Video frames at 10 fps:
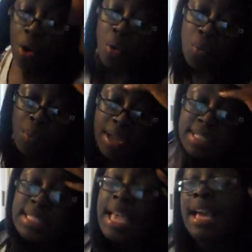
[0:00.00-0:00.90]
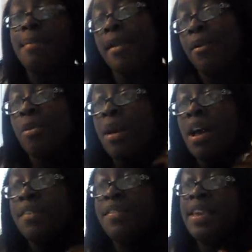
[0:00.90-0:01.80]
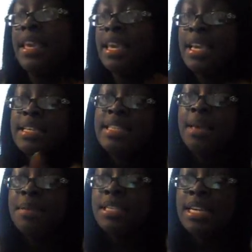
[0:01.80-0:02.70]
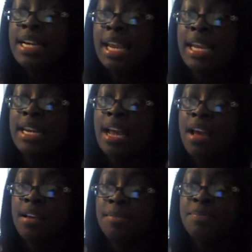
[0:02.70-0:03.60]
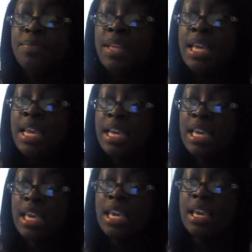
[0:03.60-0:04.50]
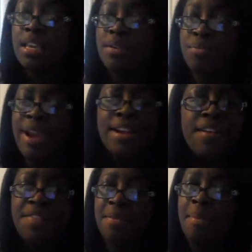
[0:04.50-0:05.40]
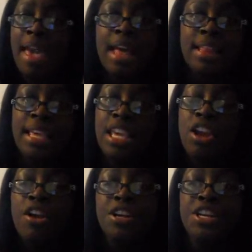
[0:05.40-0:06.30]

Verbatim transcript: once i got my robe off he examined it and um he right off the bat like he already